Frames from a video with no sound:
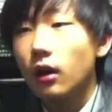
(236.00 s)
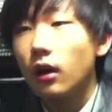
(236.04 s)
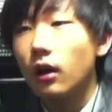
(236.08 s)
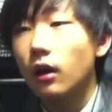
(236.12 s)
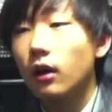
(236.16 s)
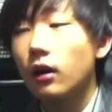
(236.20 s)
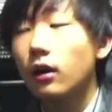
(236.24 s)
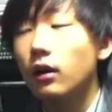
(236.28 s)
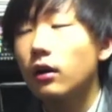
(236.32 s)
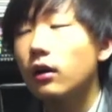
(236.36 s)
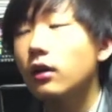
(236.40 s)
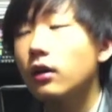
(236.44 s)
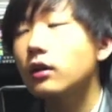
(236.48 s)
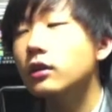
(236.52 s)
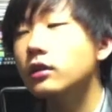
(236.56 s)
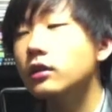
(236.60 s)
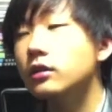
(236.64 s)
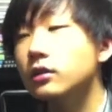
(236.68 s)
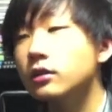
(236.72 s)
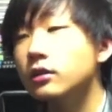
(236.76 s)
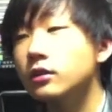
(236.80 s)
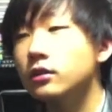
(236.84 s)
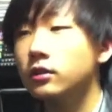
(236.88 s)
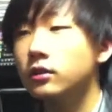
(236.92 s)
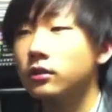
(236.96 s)

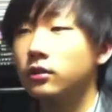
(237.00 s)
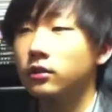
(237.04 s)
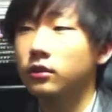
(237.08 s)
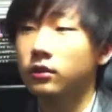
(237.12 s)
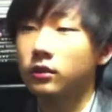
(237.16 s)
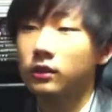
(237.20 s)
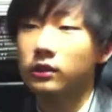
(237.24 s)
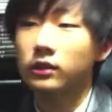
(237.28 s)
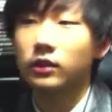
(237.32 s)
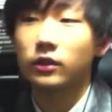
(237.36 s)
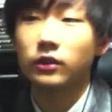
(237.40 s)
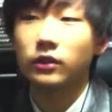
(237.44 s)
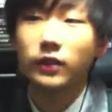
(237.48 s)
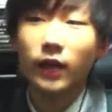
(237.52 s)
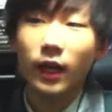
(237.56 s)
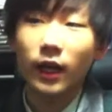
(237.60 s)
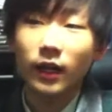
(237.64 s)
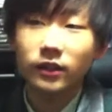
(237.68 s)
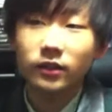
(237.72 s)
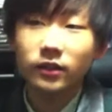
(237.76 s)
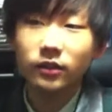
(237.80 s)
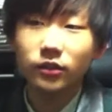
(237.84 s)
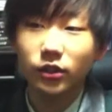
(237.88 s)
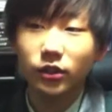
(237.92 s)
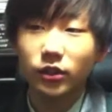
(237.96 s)
Oh, so
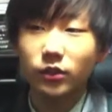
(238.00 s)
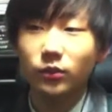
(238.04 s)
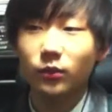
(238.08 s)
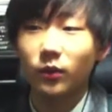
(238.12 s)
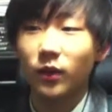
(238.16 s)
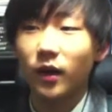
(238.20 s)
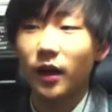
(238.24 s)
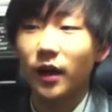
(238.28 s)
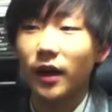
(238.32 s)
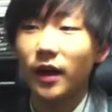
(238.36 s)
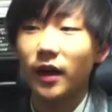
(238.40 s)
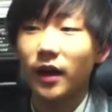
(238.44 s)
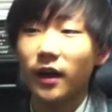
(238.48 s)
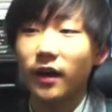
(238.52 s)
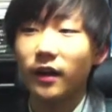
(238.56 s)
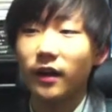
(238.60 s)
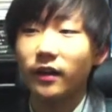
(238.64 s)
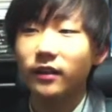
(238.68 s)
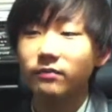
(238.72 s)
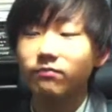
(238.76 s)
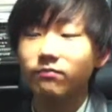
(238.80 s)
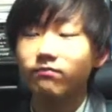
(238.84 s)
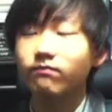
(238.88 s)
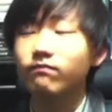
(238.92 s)
that's the reason why.